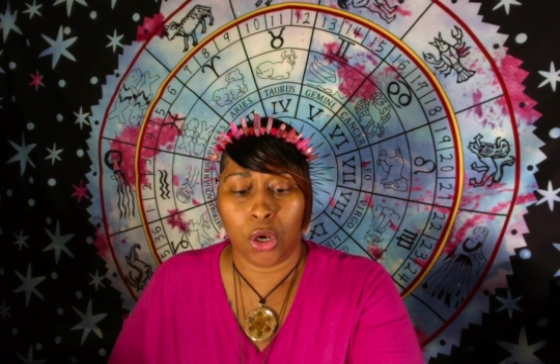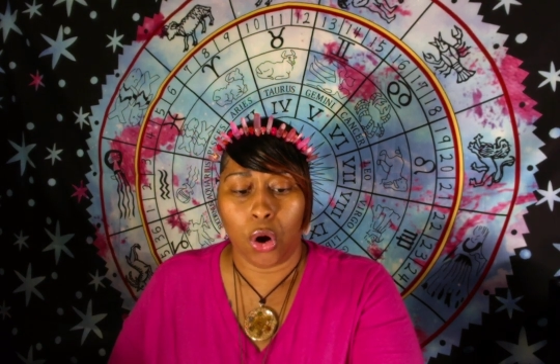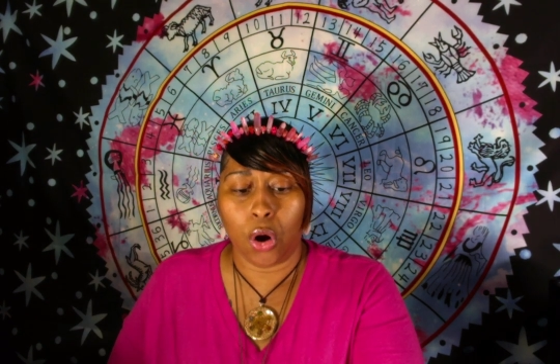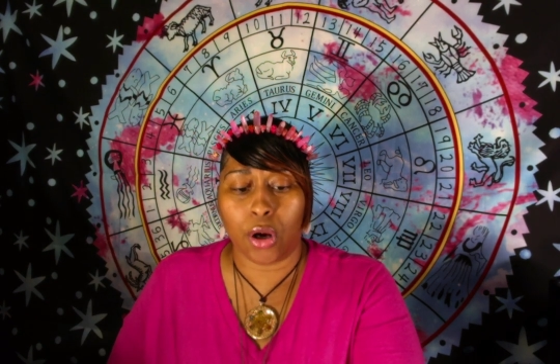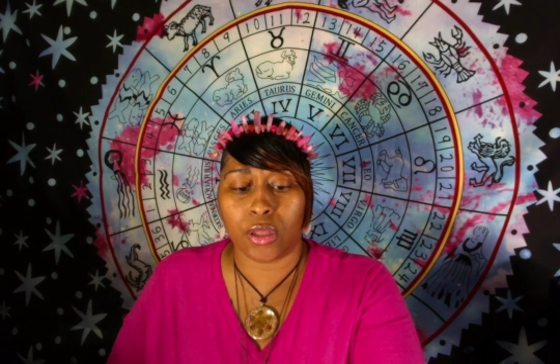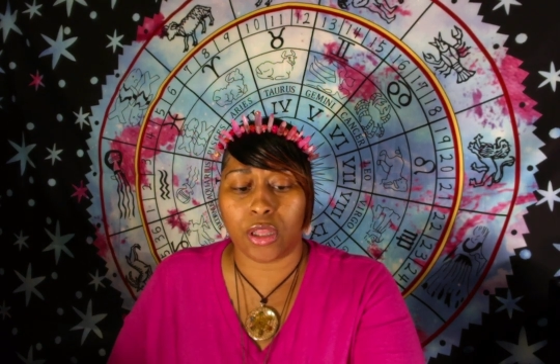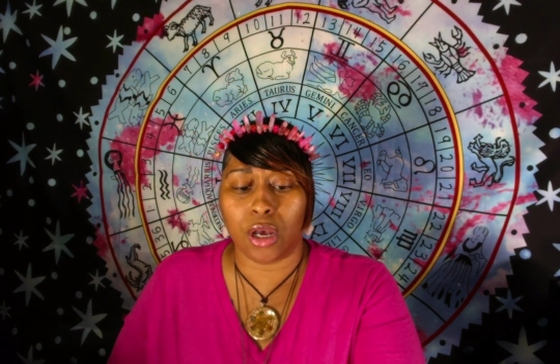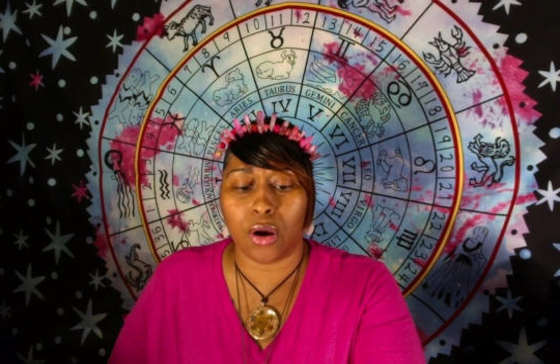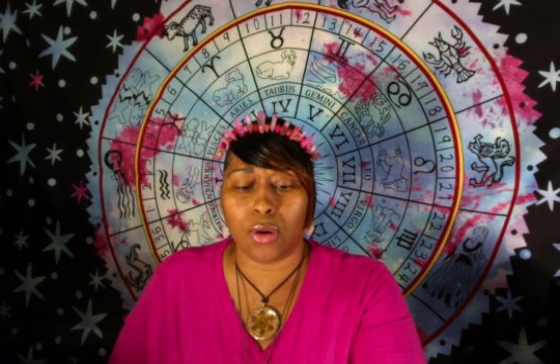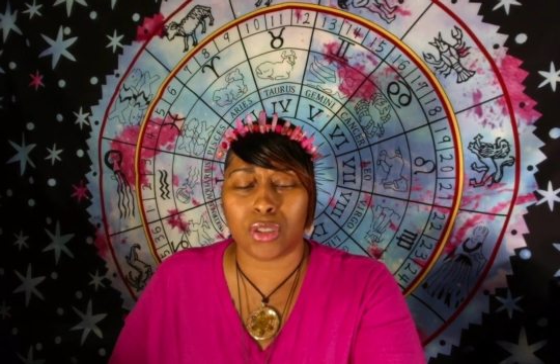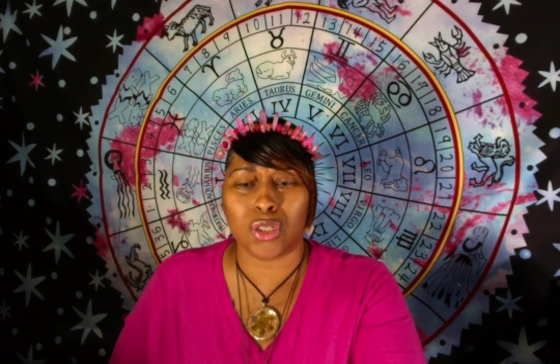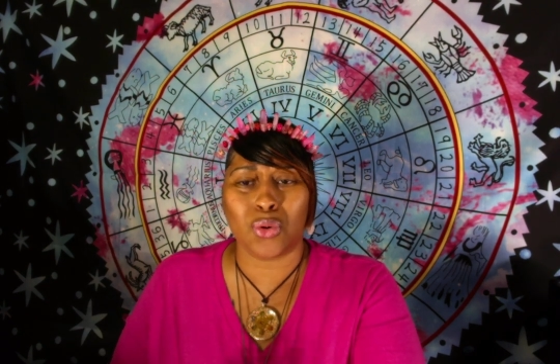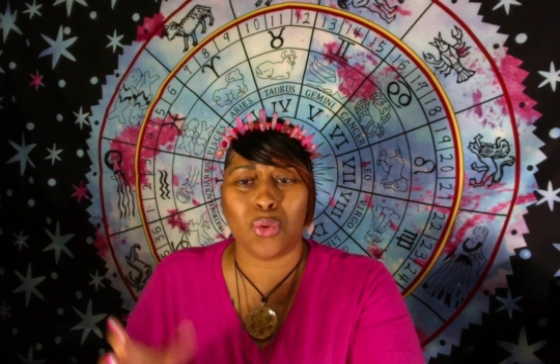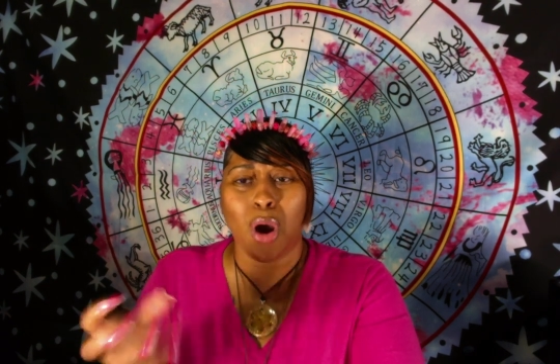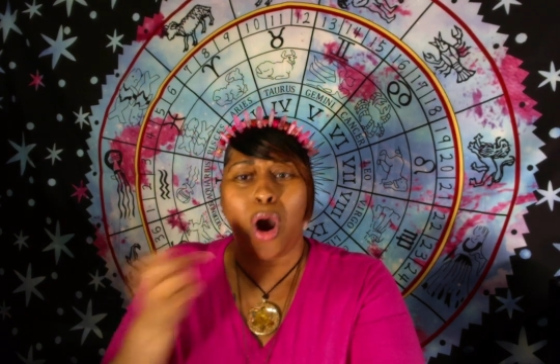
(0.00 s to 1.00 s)
or
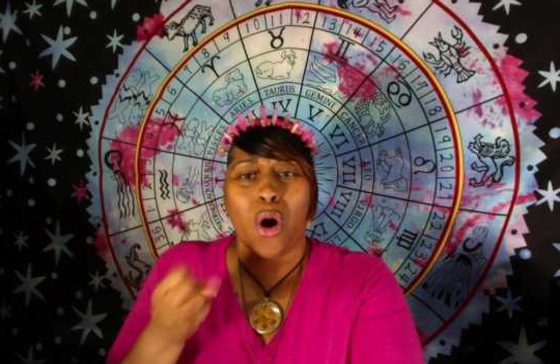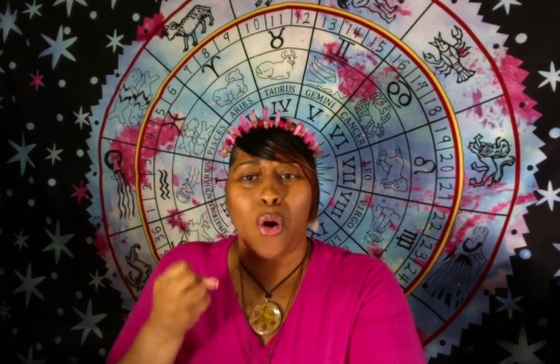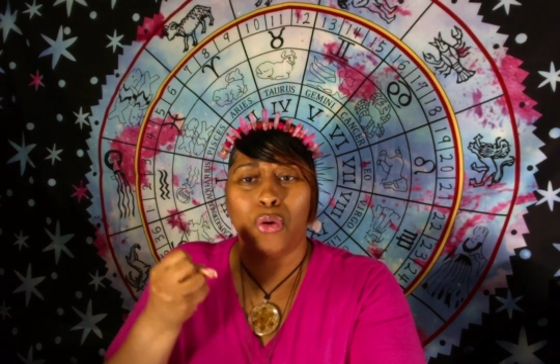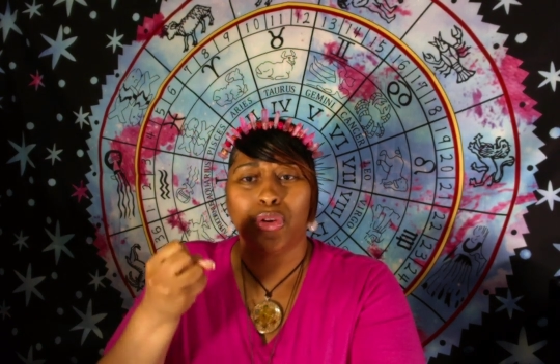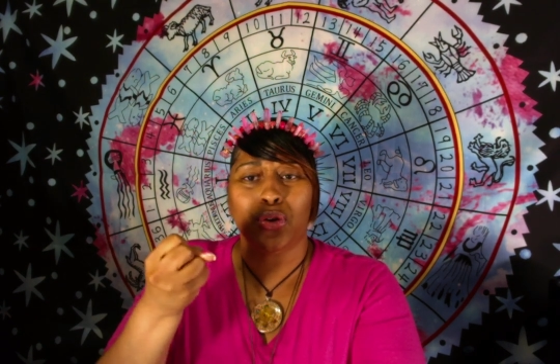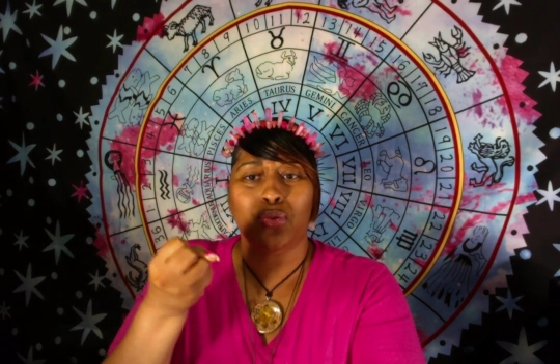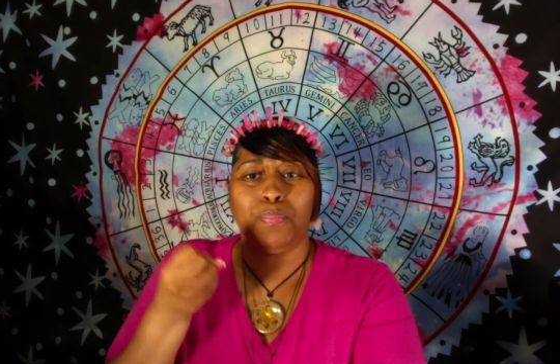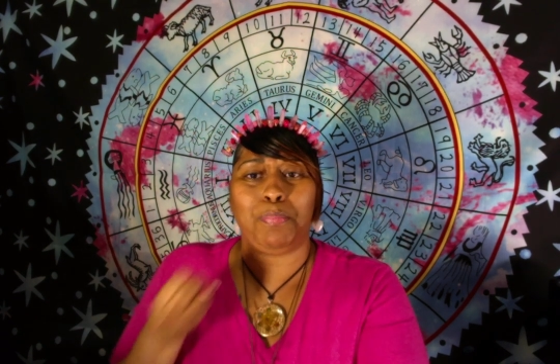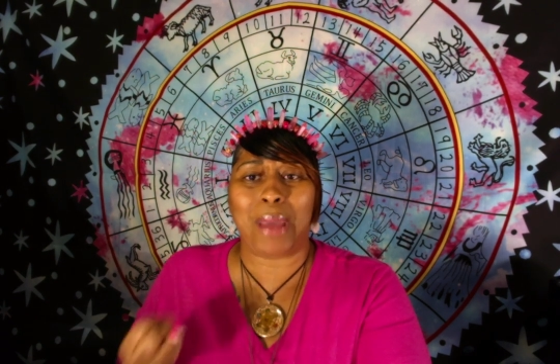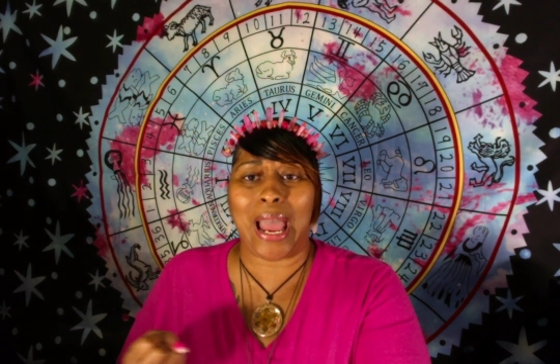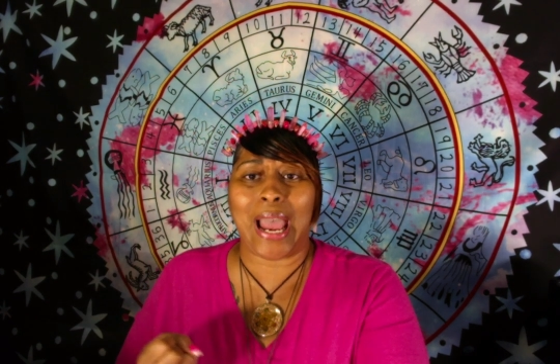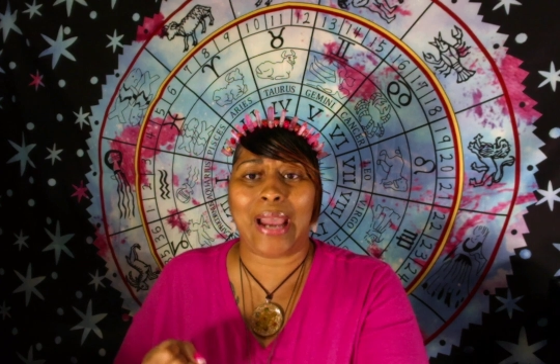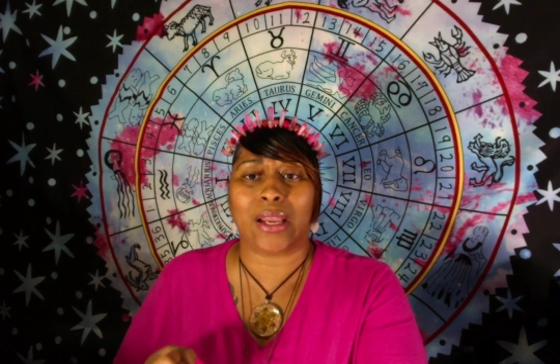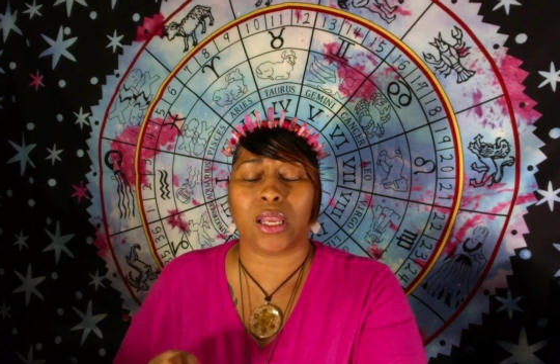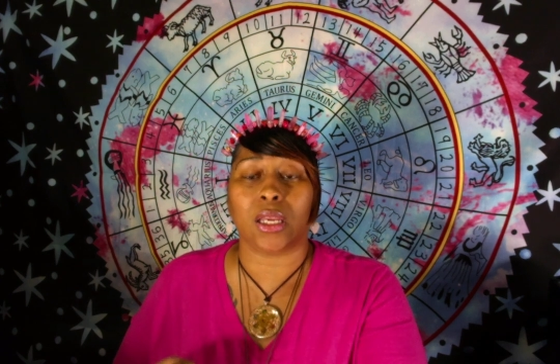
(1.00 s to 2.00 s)
those who hold you
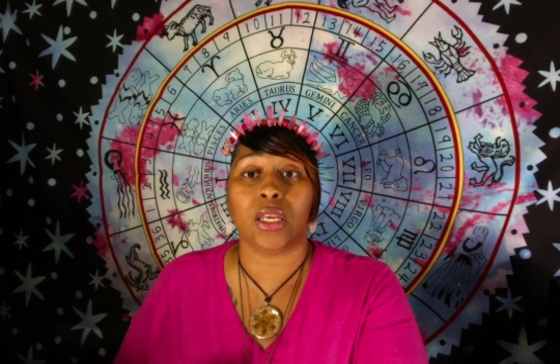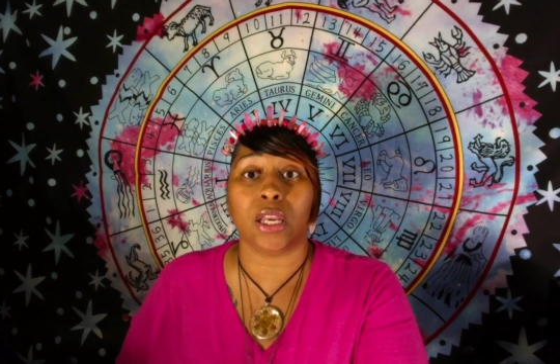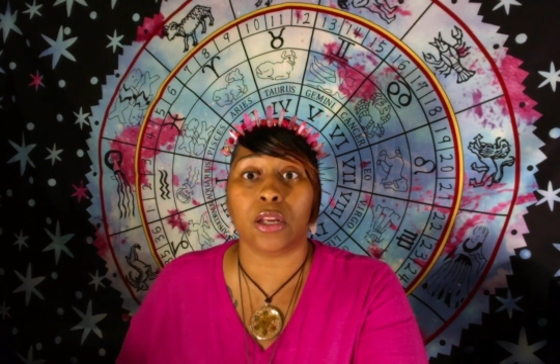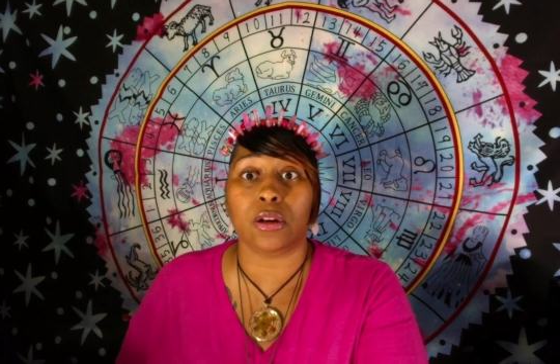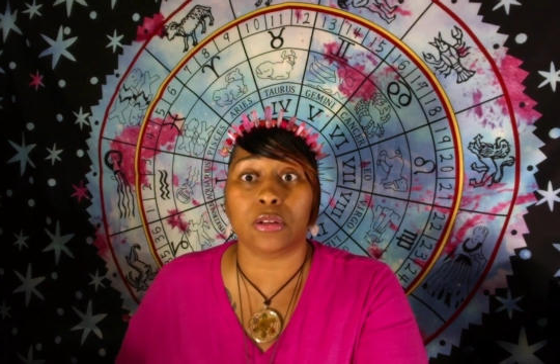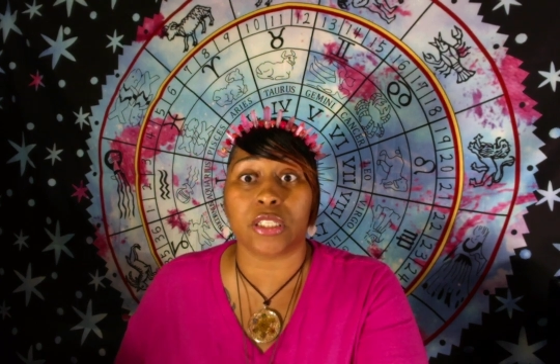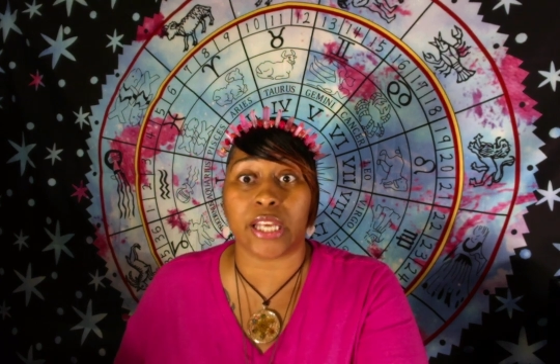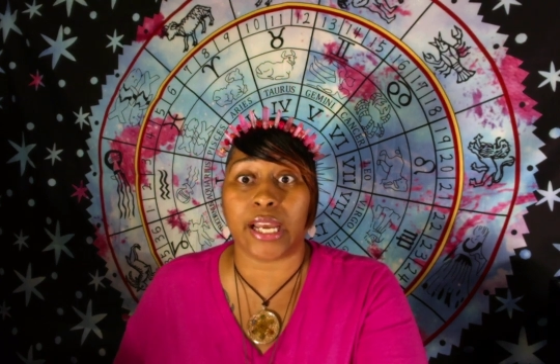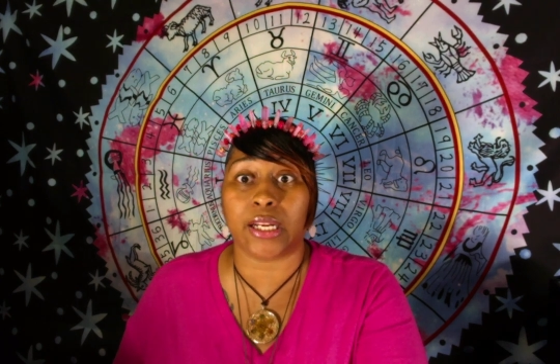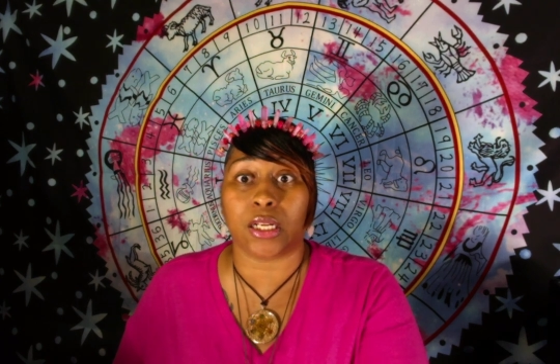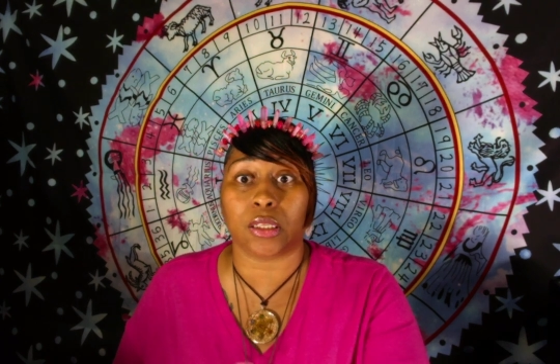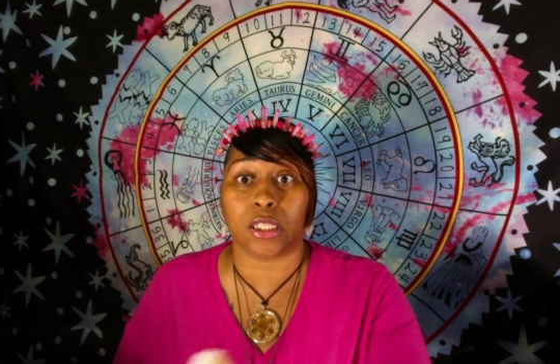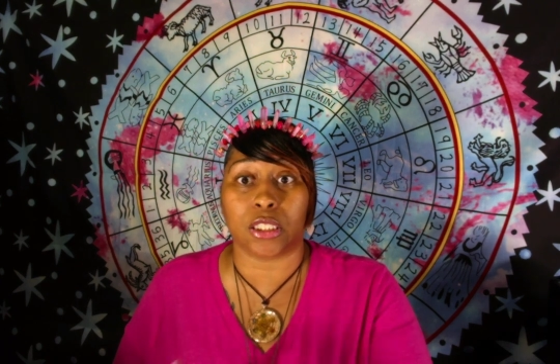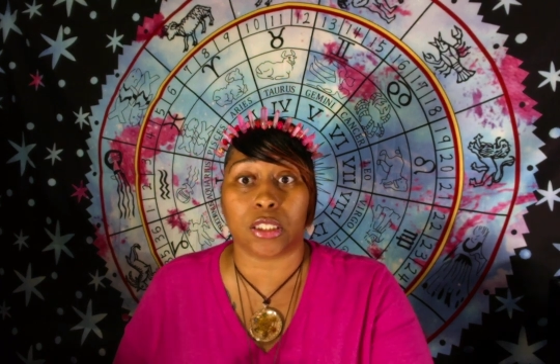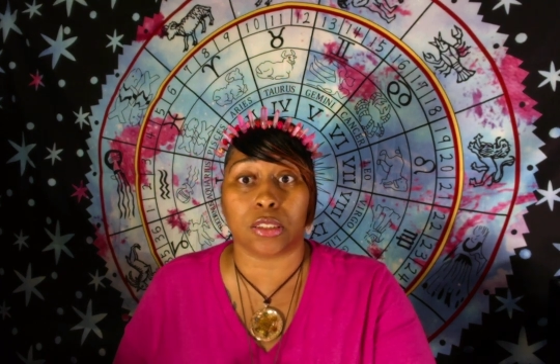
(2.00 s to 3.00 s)
back
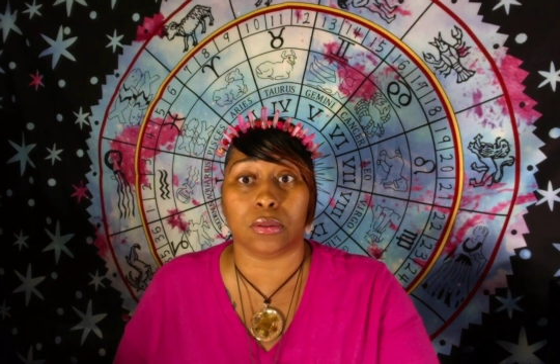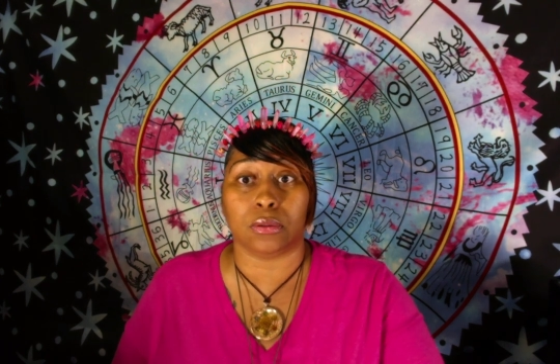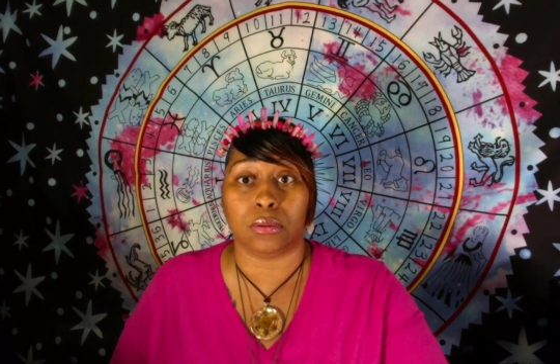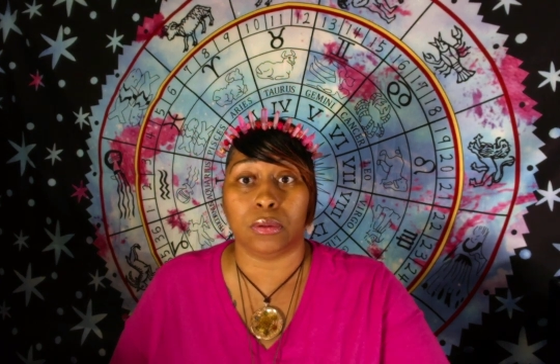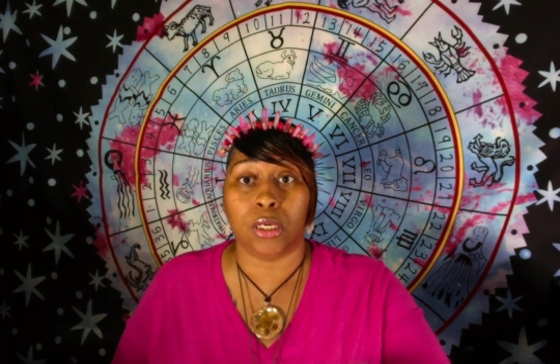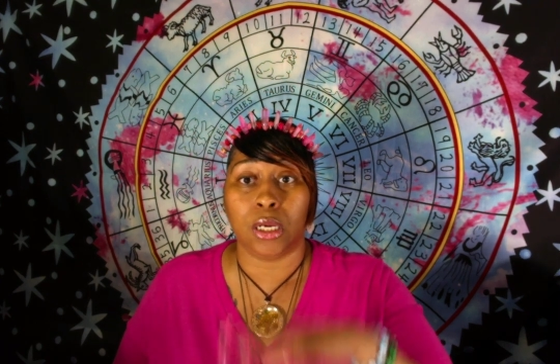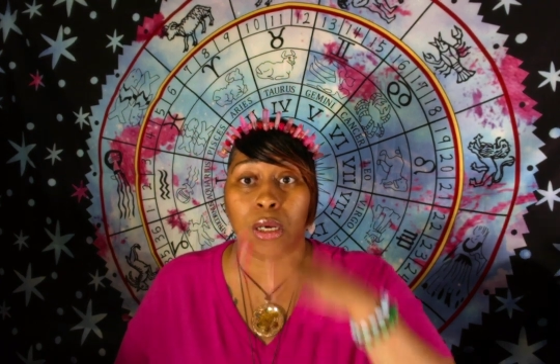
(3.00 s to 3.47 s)
energetically, too.